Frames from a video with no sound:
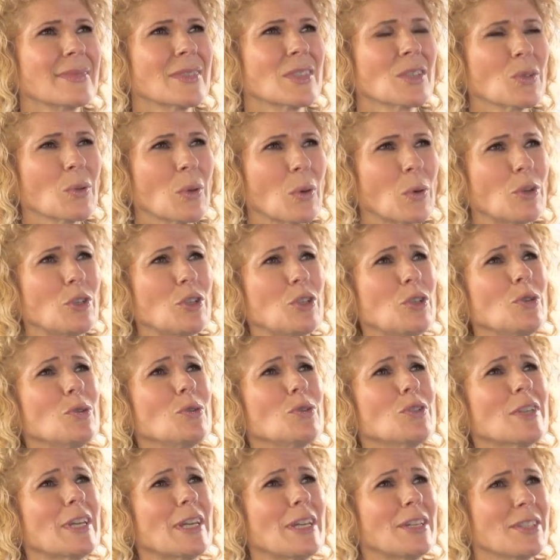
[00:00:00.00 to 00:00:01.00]
So, what do
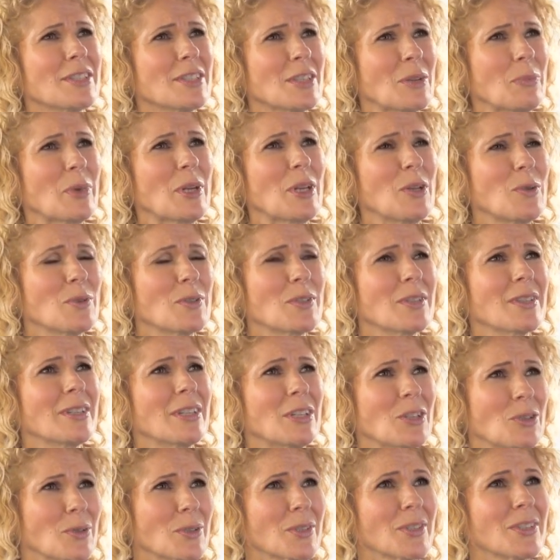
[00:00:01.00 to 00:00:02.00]
you say to somebody who's
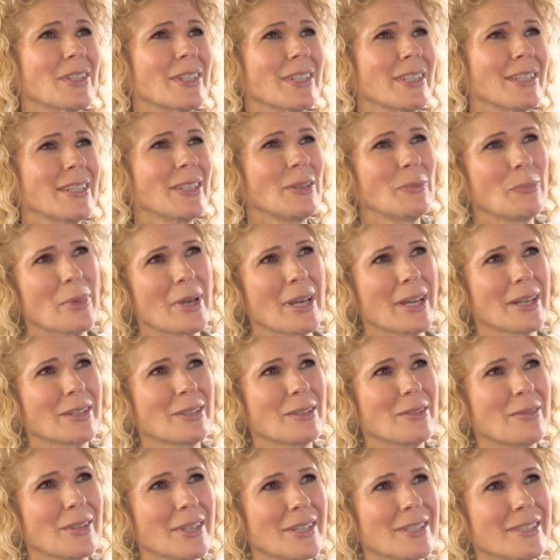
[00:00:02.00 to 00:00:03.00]
interested in
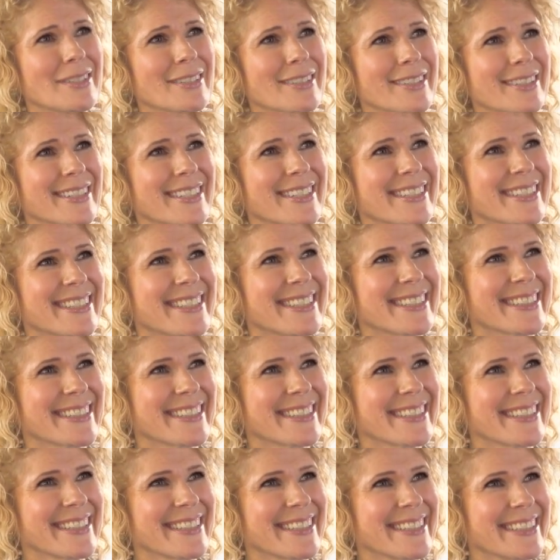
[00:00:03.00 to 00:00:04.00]
impact investing?
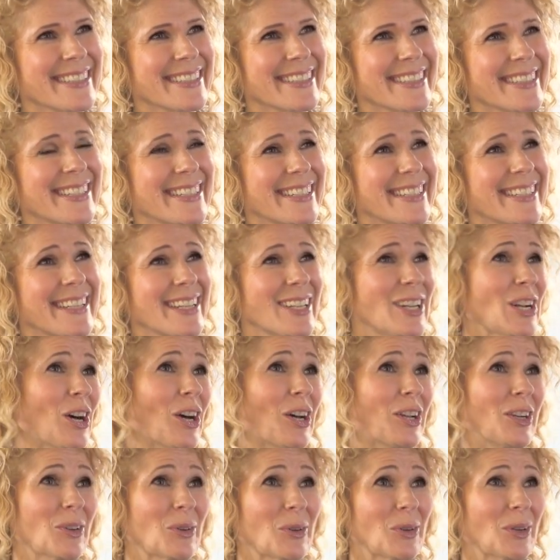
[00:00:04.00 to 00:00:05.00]
get
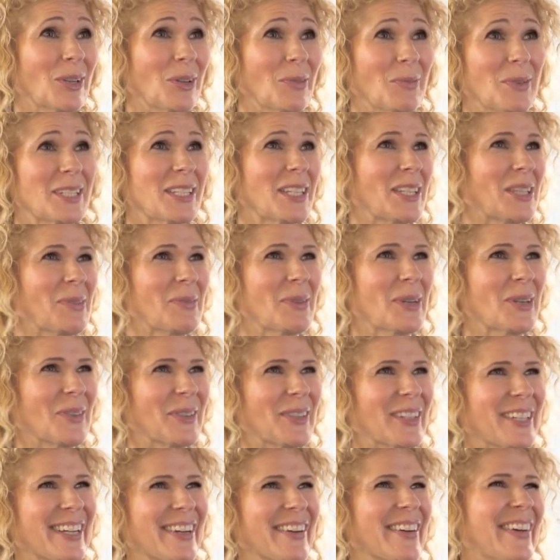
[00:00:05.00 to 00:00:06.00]
on or you're missing the
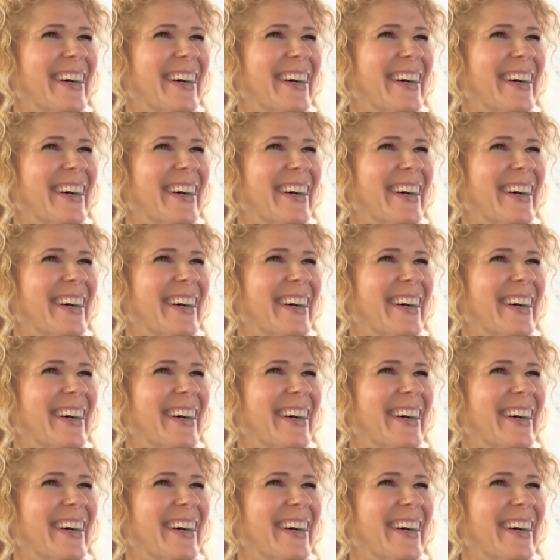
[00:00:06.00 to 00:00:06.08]
boat. No.